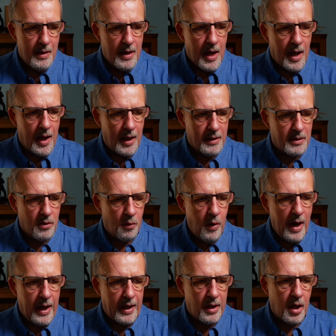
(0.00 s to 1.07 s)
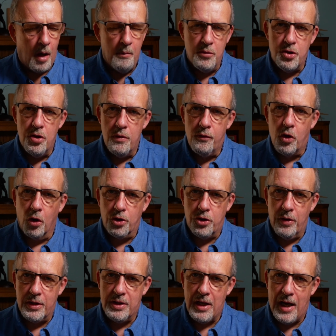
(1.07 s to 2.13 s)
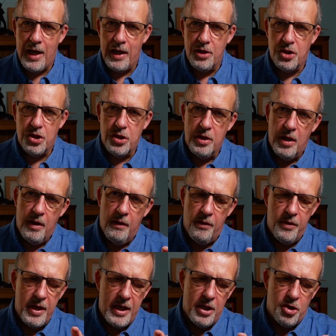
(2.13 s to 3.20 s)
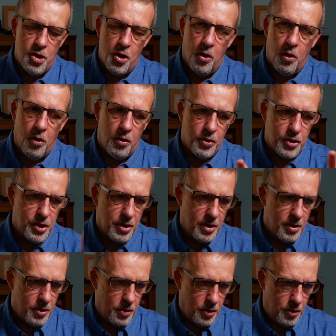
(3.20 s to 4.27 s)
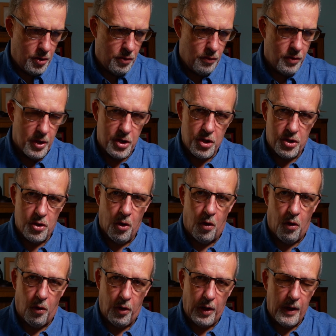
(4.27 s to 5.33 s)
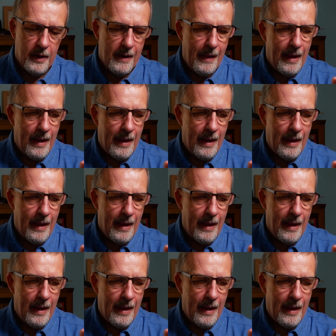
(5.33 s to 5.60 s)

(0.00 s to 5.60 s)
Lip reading: and when it comes, you've got to attach the jaws to the stock,